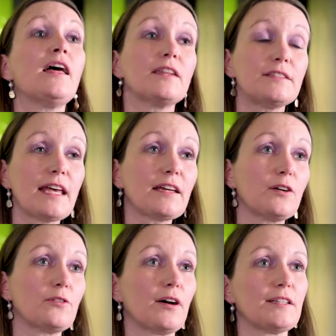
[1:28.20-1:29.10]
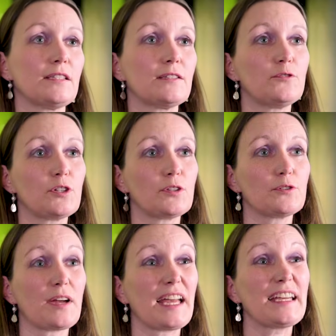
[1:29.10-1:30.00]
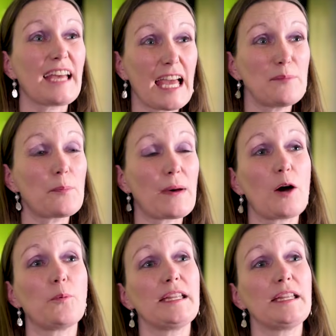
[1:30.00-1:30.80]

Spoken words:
The second crisis of John's reign came about